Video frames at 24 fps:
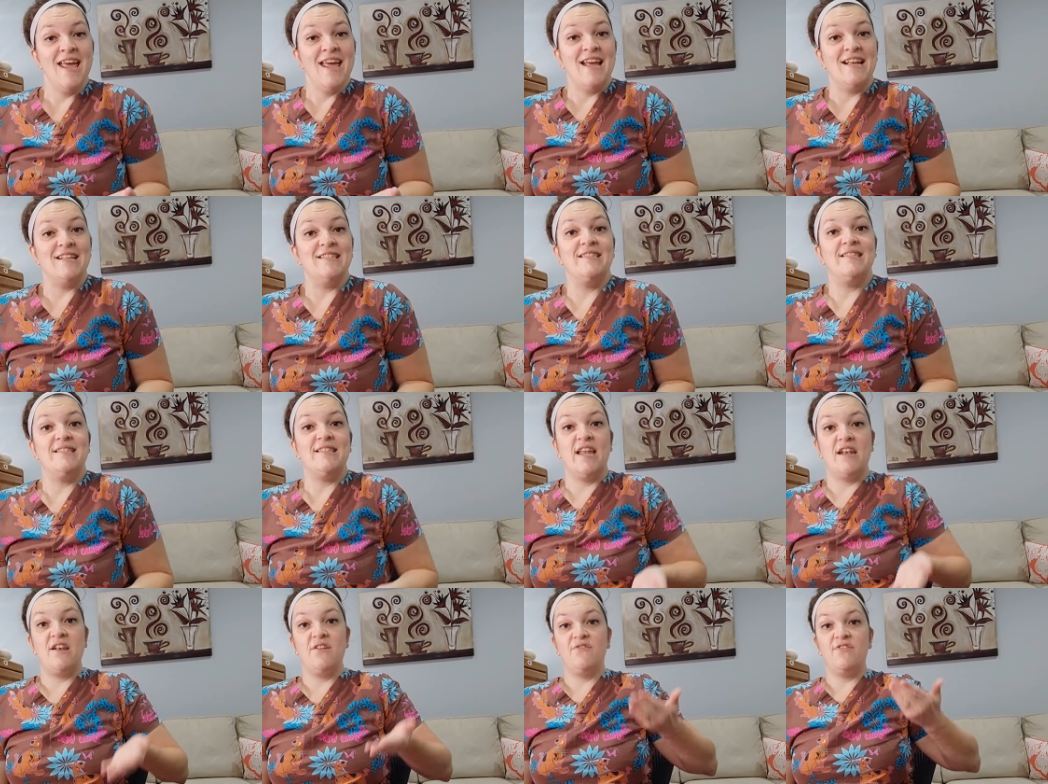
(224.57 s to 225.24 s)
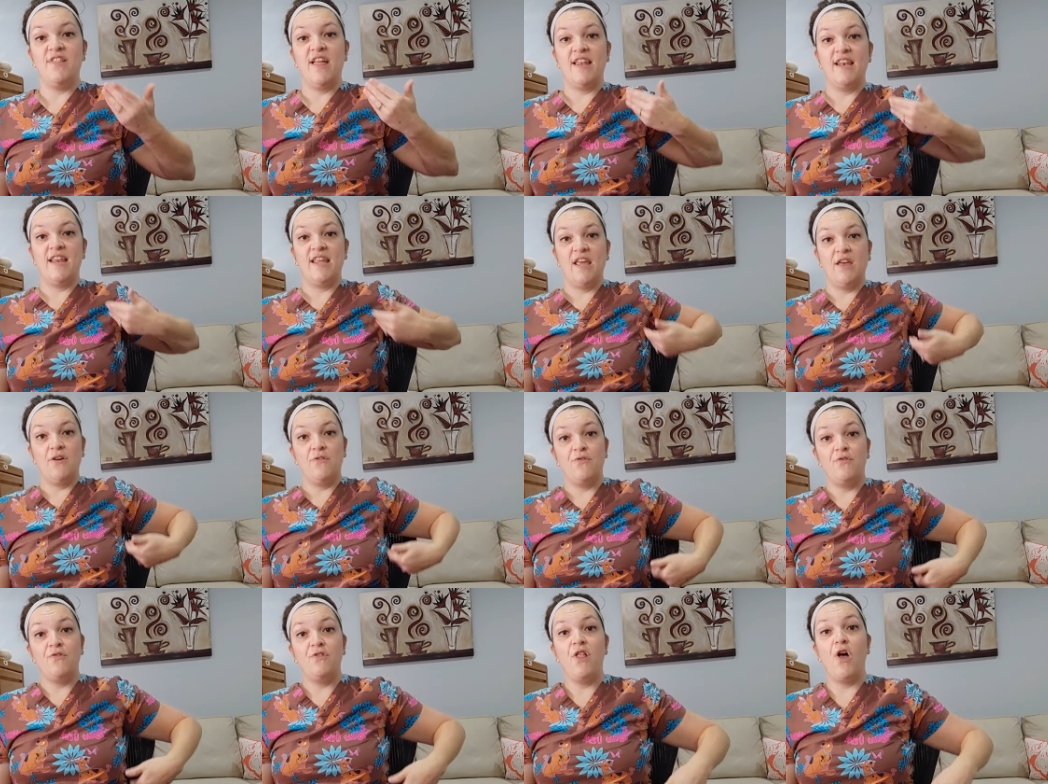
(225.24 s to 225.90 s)
instead of letting
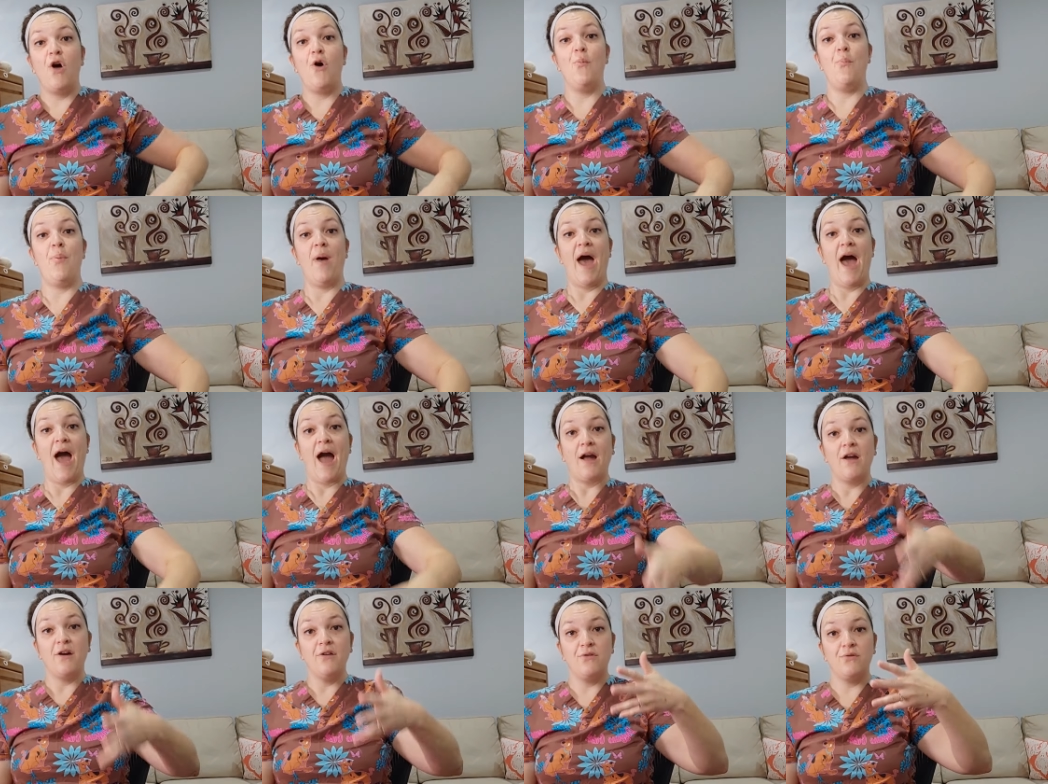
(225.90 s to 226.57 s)
it flow back